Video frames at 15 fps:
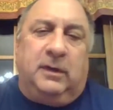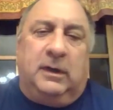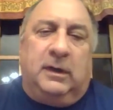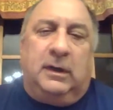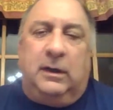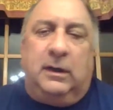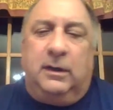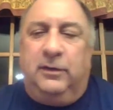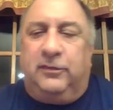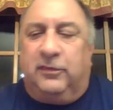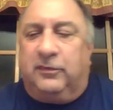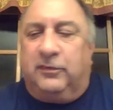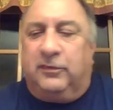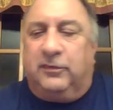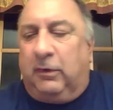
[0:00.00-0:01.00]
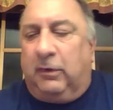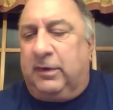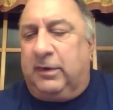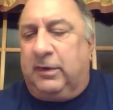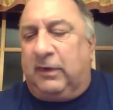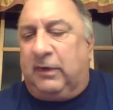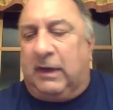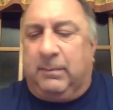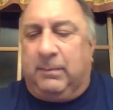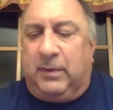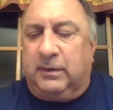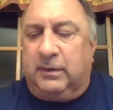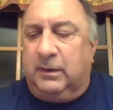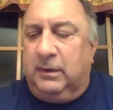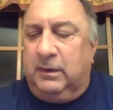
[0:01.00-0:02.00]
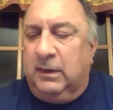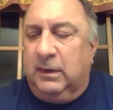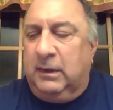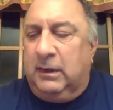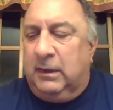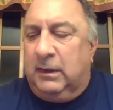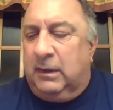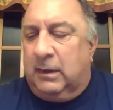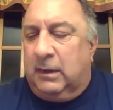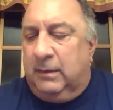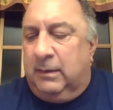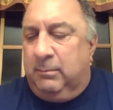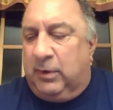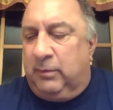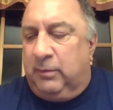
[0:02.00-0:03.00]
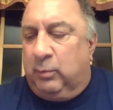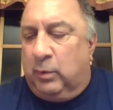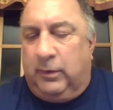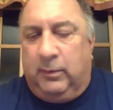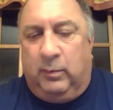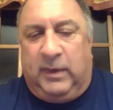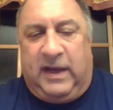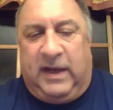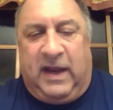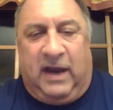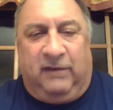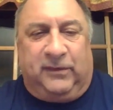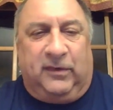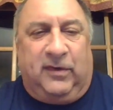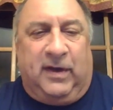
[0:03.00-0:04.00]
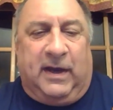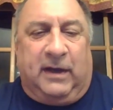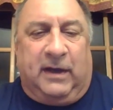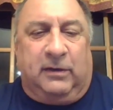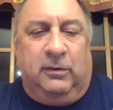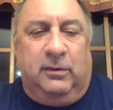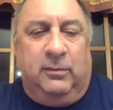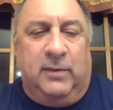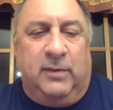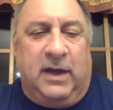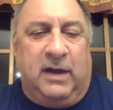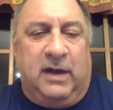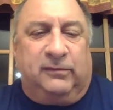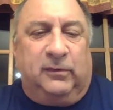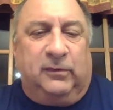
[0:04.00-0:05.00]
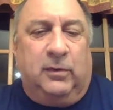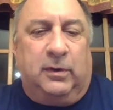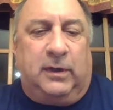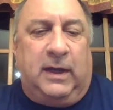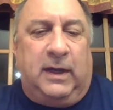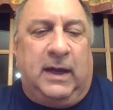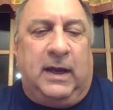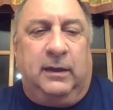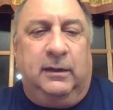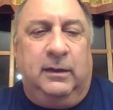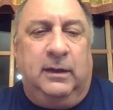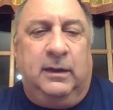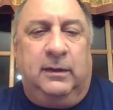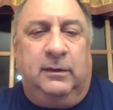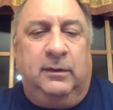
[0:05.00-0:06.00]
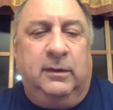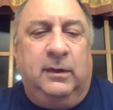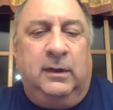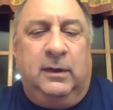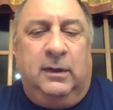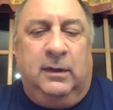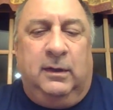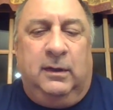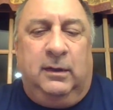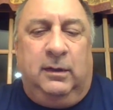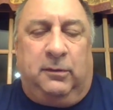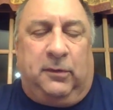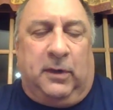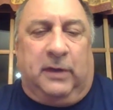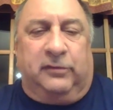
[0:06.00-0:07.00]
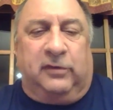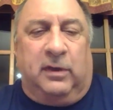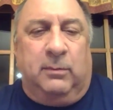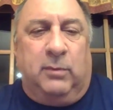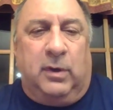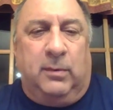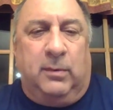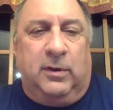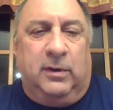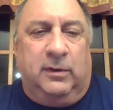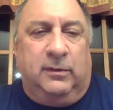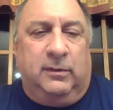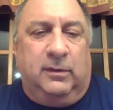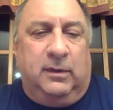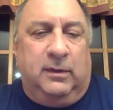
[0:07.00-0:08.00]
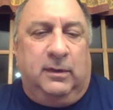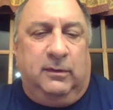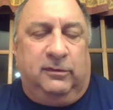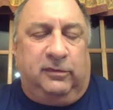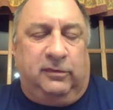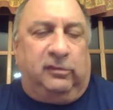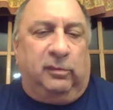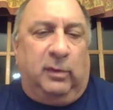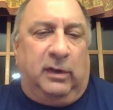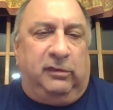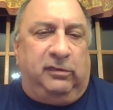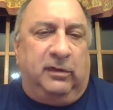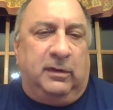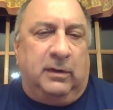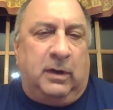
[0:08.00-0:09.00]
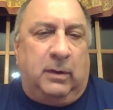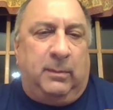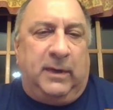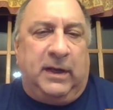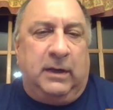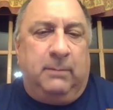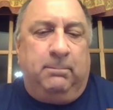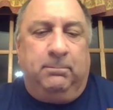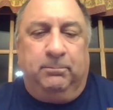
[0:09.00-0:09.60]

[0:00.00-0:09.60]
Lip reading: It's a delicate topic, but one that we have to tackle and we have to look at. And your thoughts on Bubba and the situation at RPM?